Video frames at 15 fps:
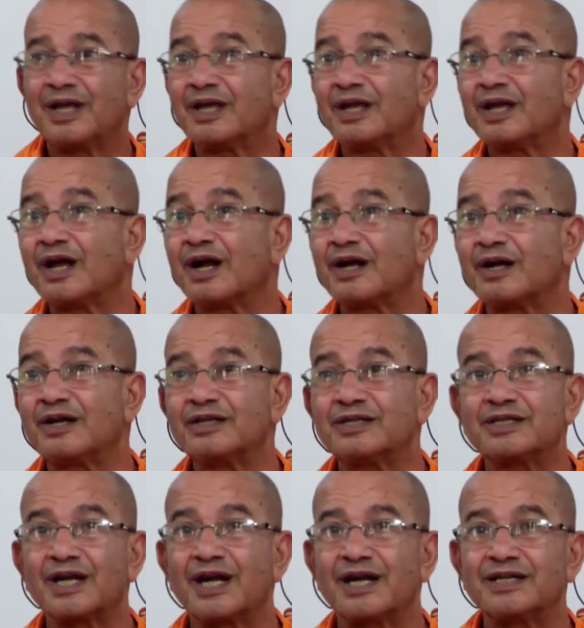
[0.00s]
He
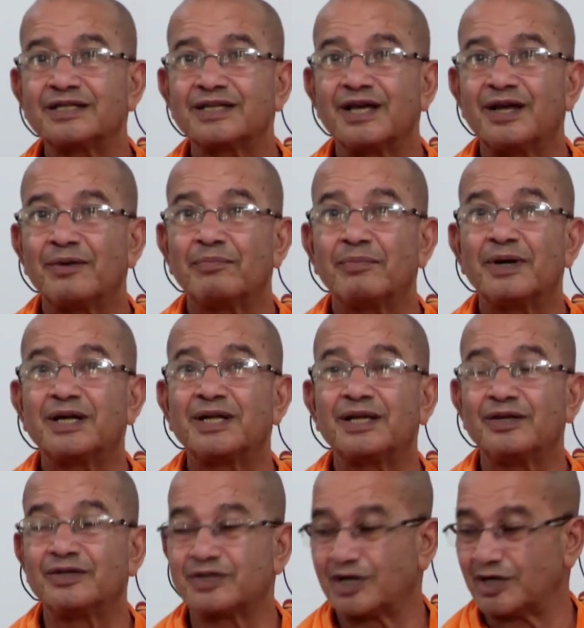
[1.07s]
understands, but he
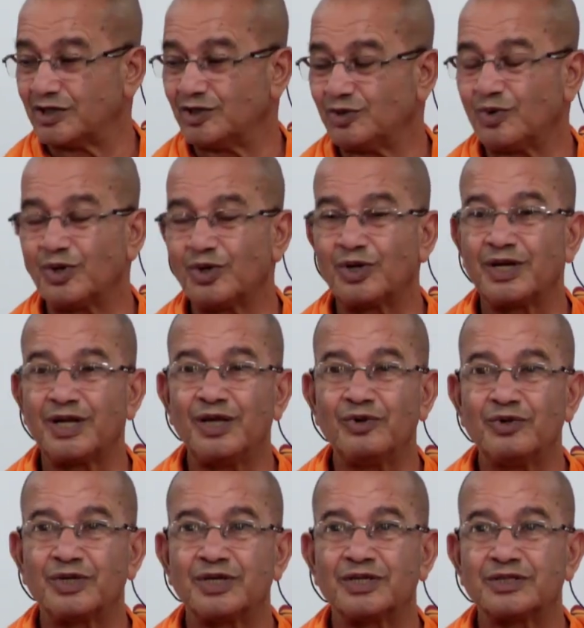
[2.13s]
doesn't want to
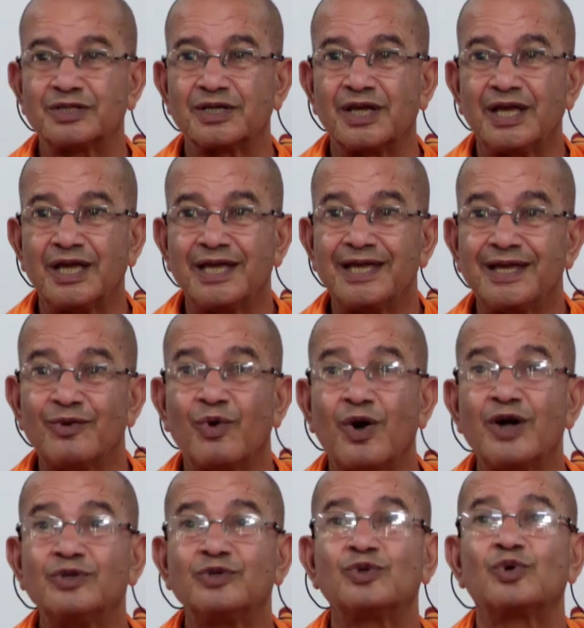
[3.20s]
leave this. He
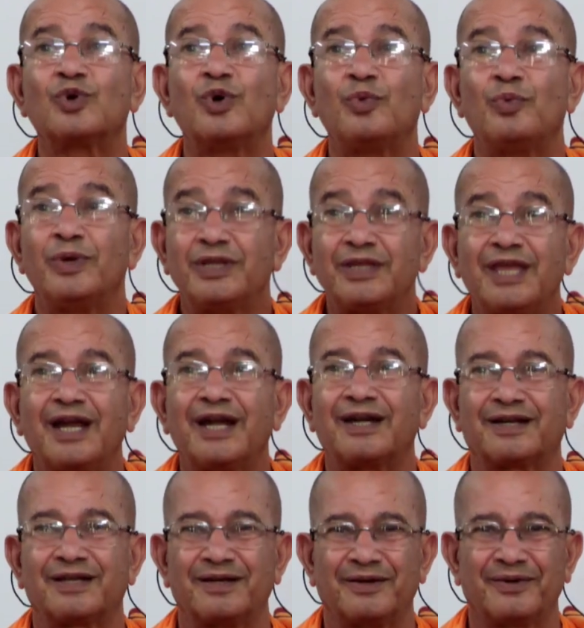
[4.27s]
wants to go with that.